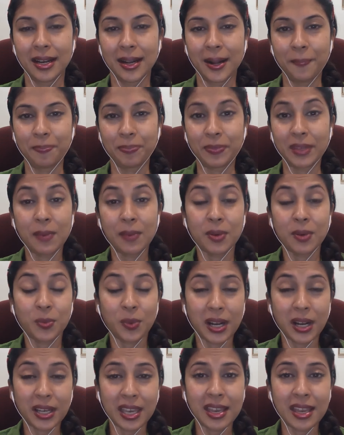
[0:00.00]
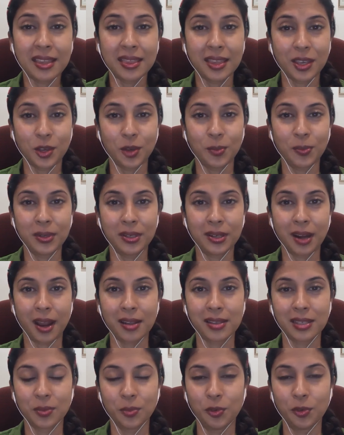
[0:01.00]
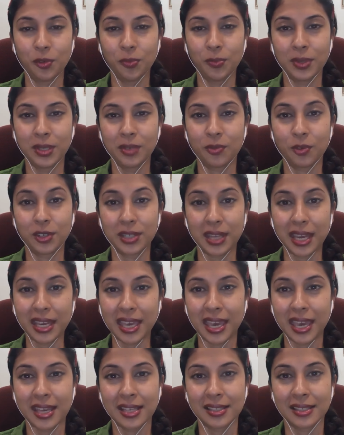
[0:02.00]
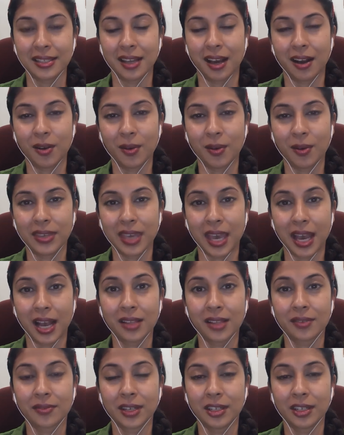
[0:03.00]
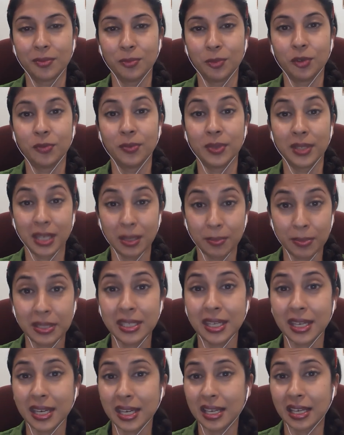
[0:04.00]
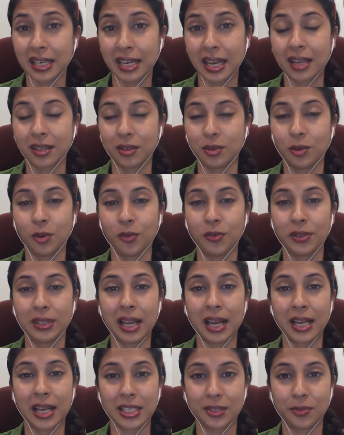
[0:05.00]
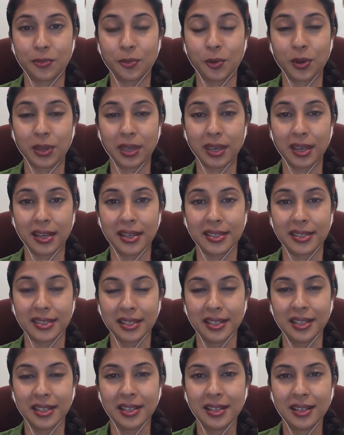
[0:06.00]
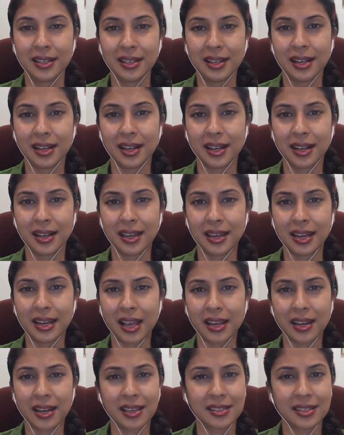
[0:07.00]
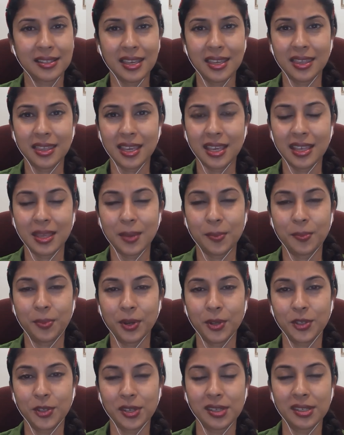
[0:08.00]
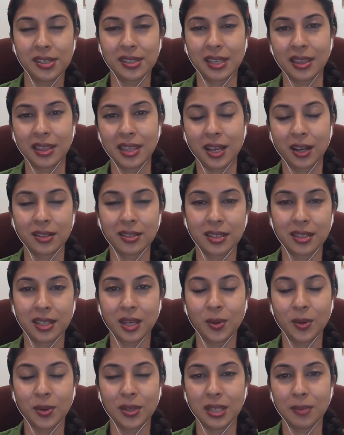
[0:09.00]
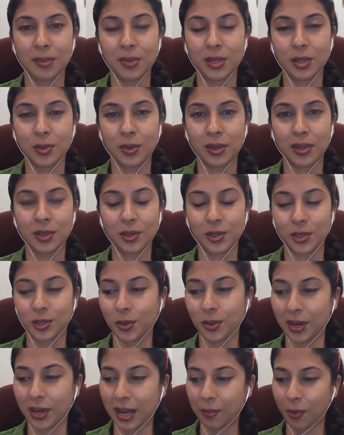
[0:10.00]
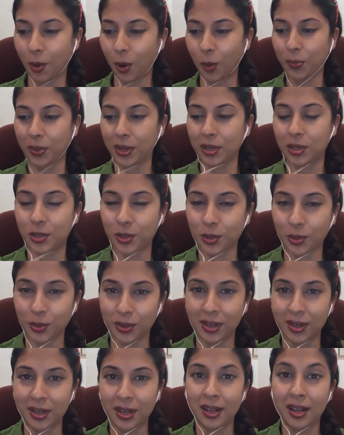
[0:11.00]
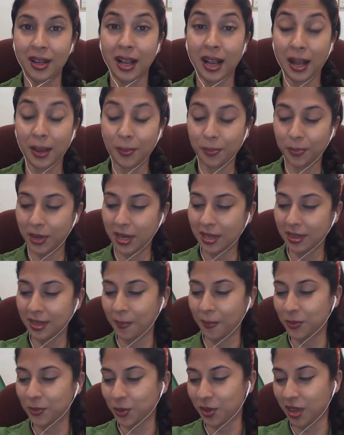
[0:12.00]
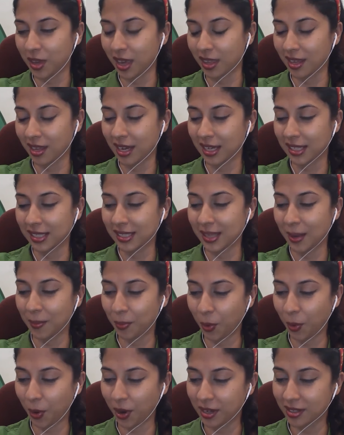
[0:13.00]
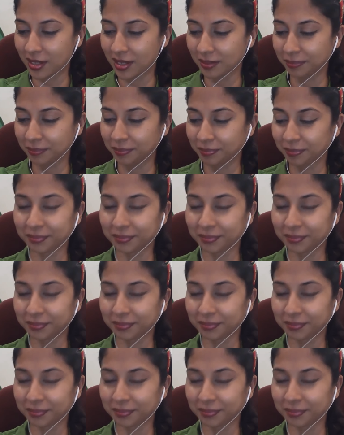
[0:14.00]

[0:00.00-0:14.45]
But I've been working in the human rights movement for decades now, and the health freedom movement in particular, like you, over the last 4 years. And I see the bridges and the continuity between the two, and I'm hoping to bring them together at some point